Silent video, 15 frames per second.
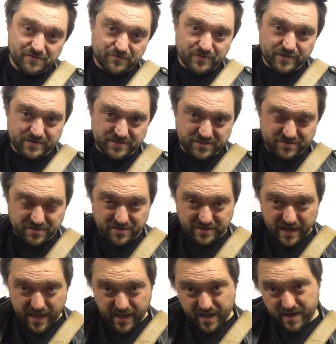We'll
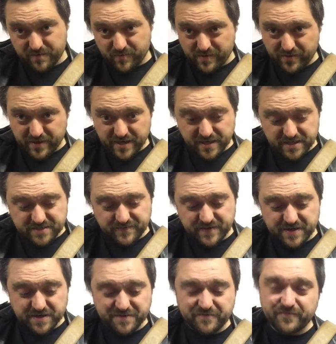start again with index
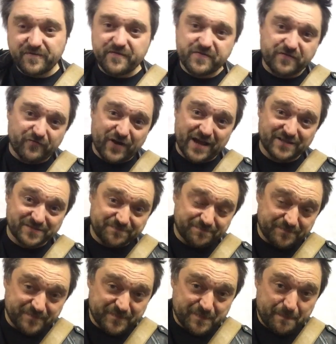finger, 5th fret.
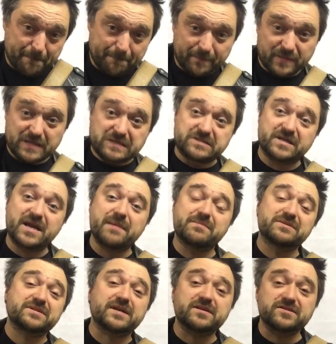This time
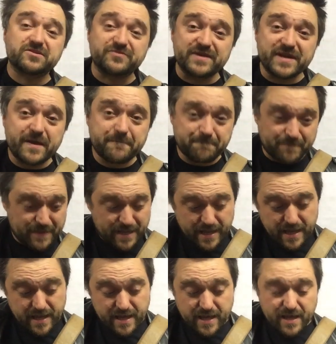on 2nd string.
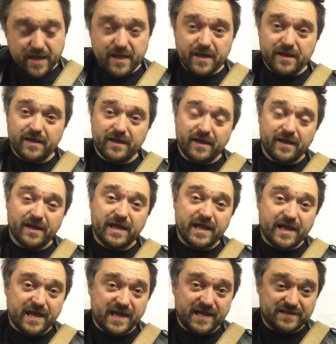
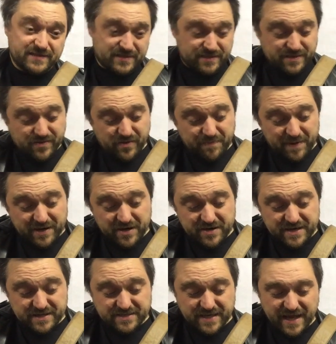And the
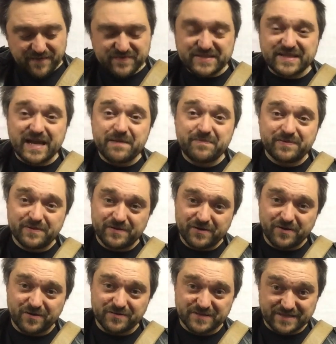pattern is half step,
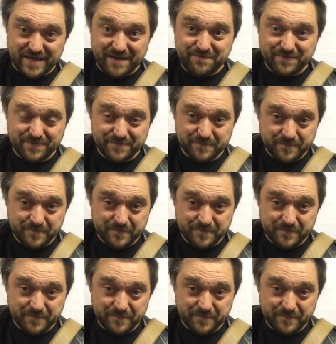whole step